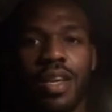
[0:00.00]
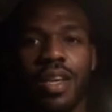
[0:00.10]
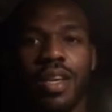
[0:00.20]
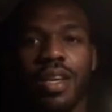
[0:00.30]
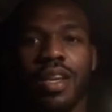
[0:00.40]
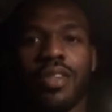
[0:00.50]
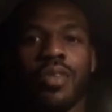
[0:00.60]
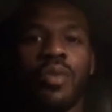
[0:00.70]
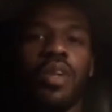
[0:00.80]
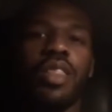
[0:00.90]
And I
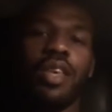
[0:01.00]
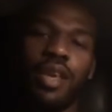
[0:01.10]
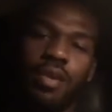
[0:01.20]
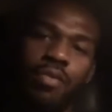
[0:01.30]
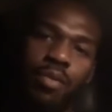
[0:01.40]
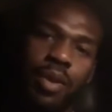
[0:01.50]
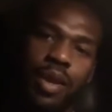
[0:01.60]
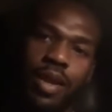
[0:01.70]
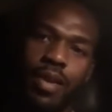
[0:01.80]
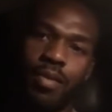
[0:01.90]
just want to thank him for
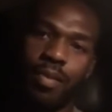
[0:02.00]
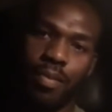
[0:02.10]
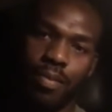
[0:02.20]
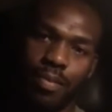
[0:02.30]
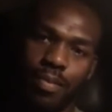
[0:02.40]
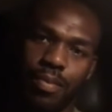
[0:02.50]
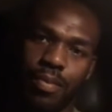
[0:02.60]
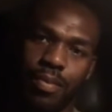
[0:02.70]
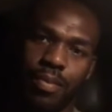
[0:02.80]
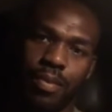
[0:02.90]
being him.
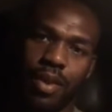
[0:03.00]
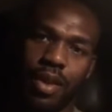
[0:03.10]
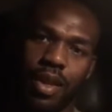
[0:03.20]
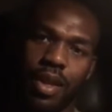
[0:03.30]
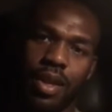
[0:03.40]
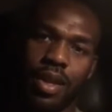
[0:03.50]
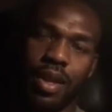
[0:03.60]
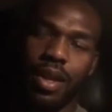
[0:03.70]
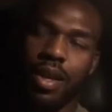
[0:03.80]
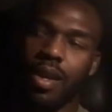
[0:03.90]
Thank
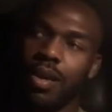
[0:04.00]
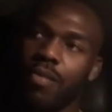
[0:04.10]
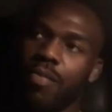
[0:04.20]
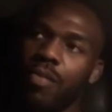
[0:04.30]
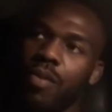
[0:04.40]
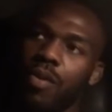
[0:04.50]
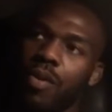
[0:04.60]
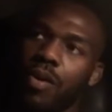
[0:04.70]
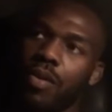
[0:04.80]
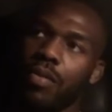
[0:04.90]
him
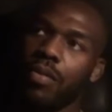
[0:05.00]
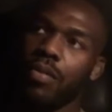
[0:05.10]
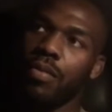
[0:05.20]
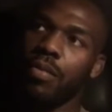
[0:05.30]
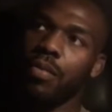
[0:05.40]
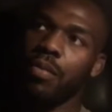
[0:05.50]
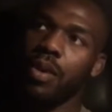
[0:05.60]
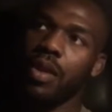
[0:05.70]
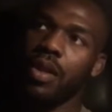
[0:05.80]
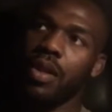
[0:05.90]
for
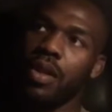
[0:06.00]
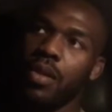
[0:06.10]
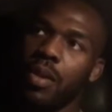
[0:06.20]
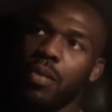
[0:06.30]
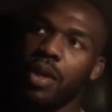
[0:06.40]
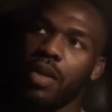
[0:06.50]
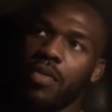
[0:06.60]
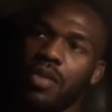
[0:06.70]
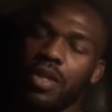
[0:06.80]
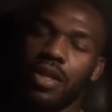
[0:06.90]
being the
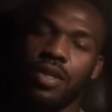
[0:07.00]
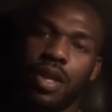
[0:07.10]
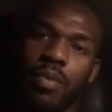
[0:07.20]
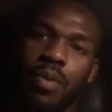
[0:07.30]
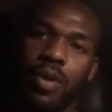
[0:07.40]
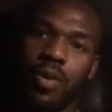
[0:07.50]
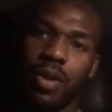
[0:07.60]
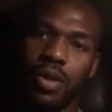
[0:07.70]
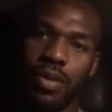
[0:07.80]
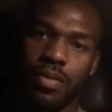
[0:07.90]
magnificent example he
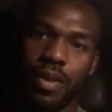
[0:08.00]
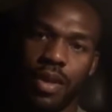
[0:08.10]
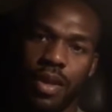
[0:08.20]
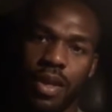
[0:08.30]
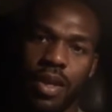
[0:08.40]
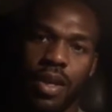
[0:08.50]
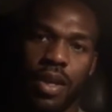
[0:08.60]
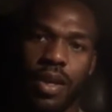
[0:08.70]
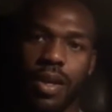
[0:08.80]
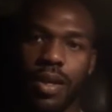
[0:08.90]
was.
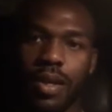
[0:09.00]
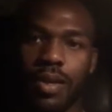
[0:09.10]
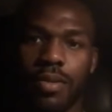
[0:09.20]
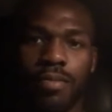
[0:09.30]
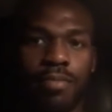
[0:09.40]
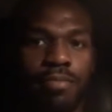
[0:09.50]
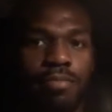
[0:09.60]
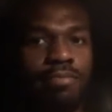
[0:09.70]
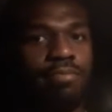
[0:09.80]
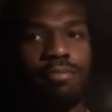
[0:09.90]
And
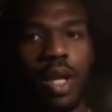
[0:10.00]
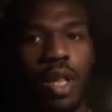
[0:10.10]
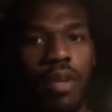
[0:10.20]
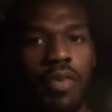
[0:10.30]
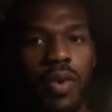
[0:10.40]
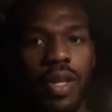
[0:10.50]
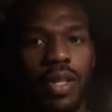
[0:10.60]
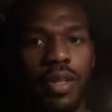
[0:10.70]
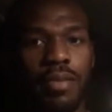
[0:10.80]
I love you, Ali.